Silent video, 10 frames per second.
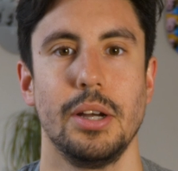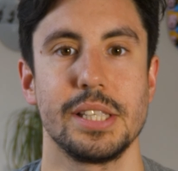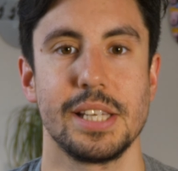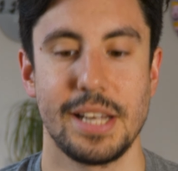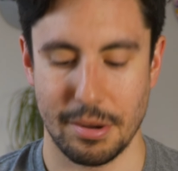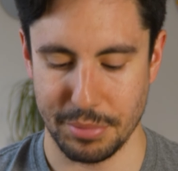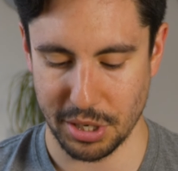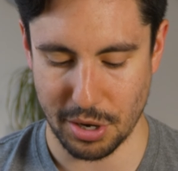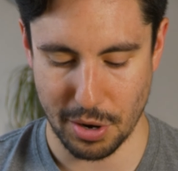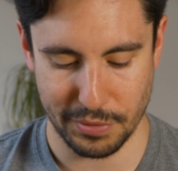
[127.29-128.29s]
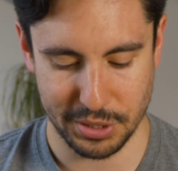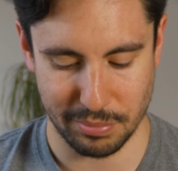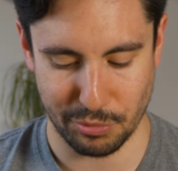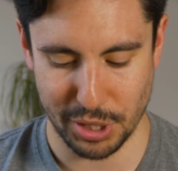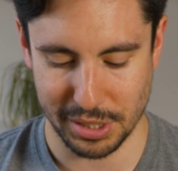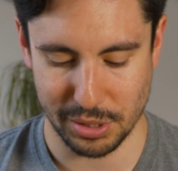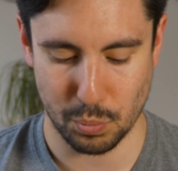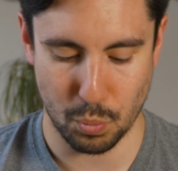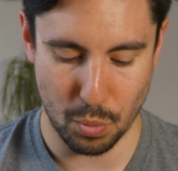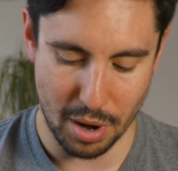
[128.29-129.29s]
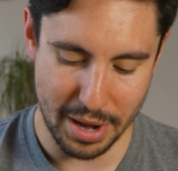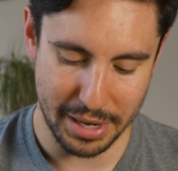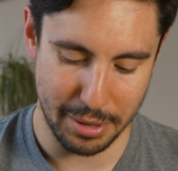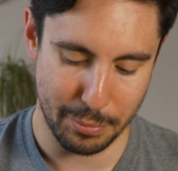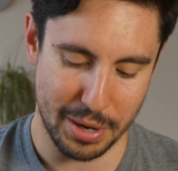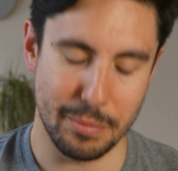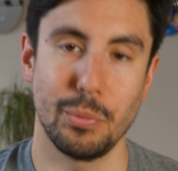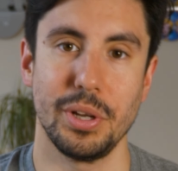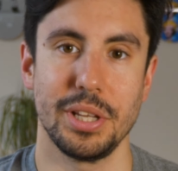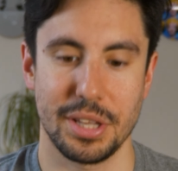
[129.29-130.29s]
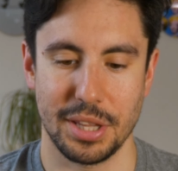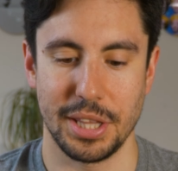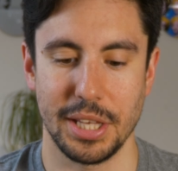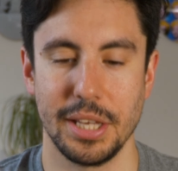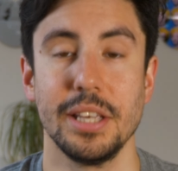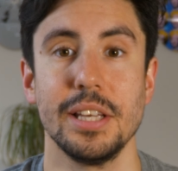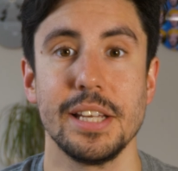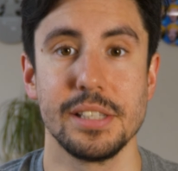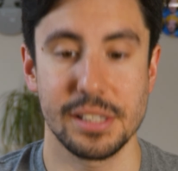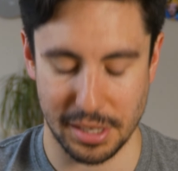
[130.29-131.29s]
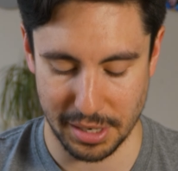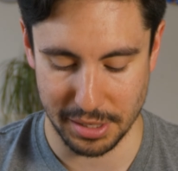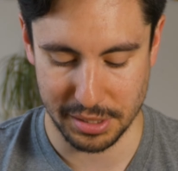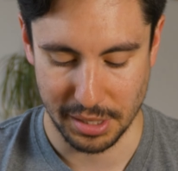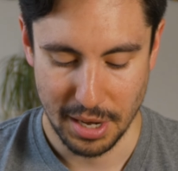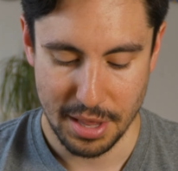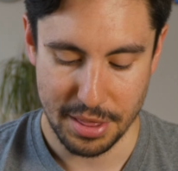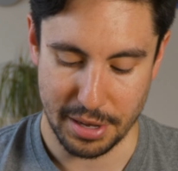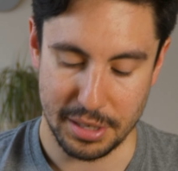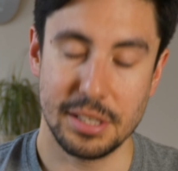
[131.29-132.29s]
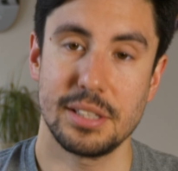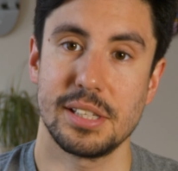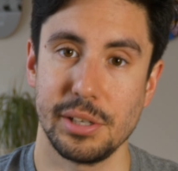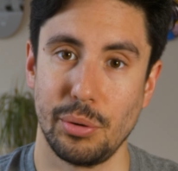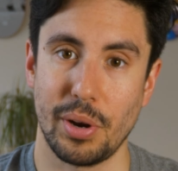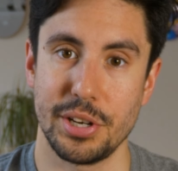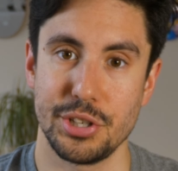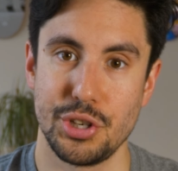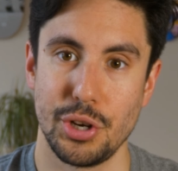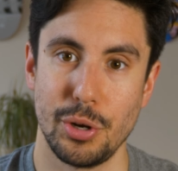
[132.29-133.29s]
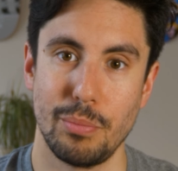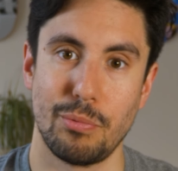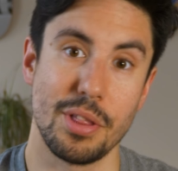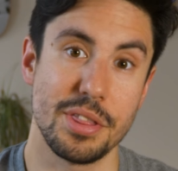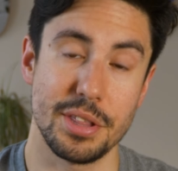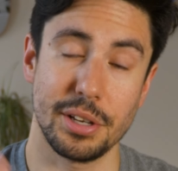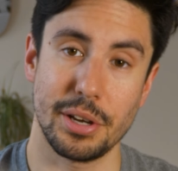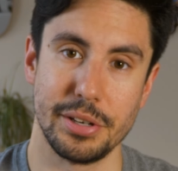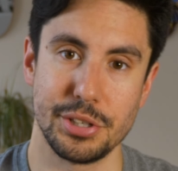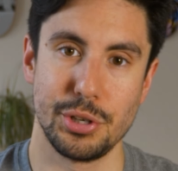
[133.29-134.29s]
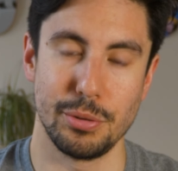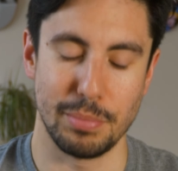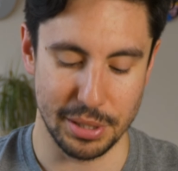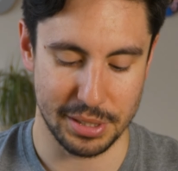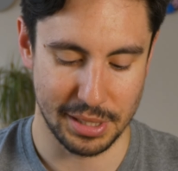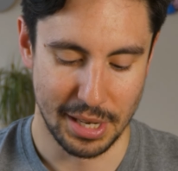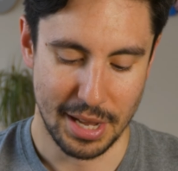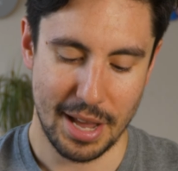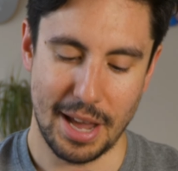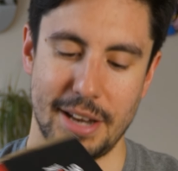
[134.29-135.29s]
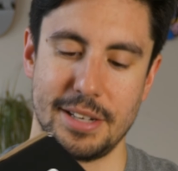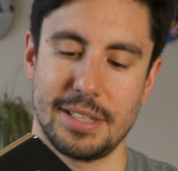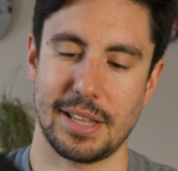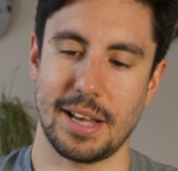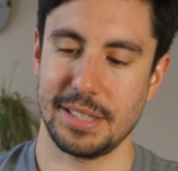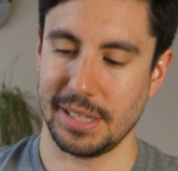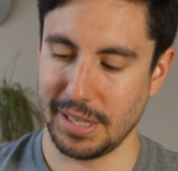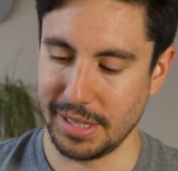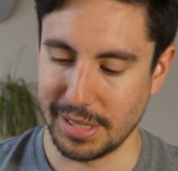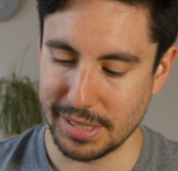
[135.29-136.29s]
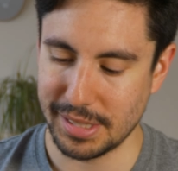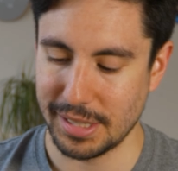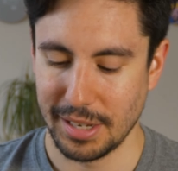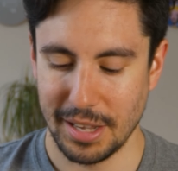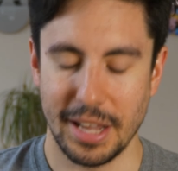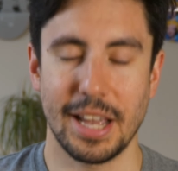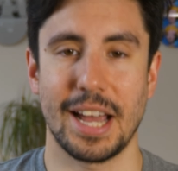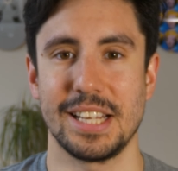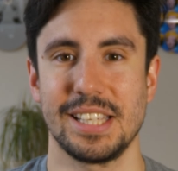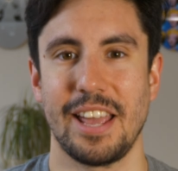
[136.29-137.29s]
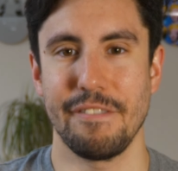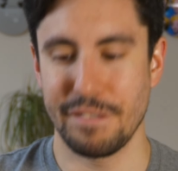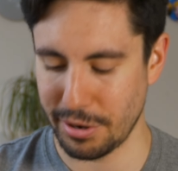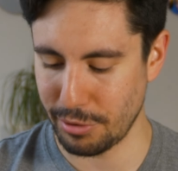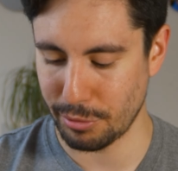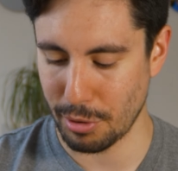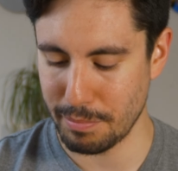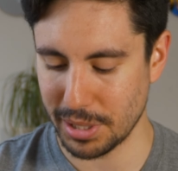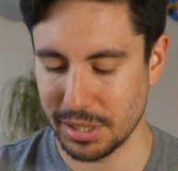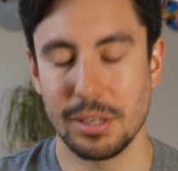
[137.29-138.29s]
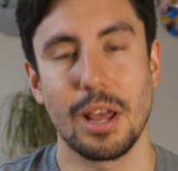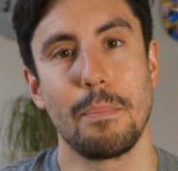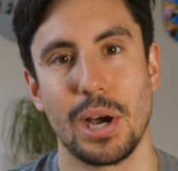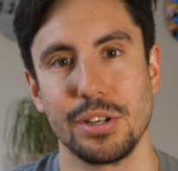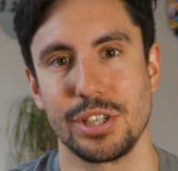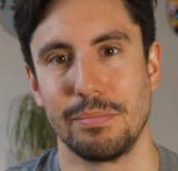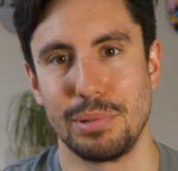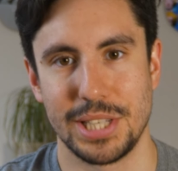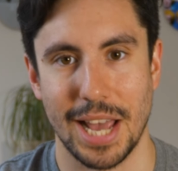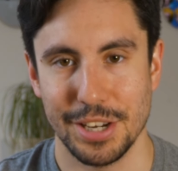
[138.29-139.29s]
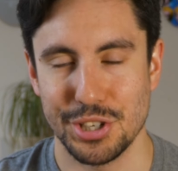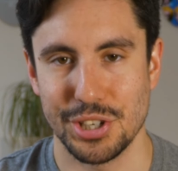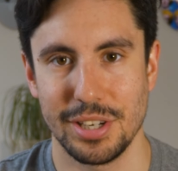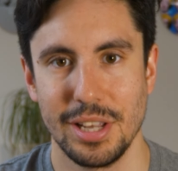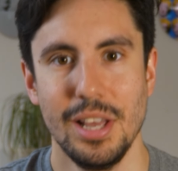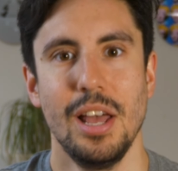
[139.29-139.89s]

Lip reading: All right, so now I'm going to go over some reasons why I went with the inserts that still run a tube rather than going tubeless. And that is, it has a very robust puncture protection.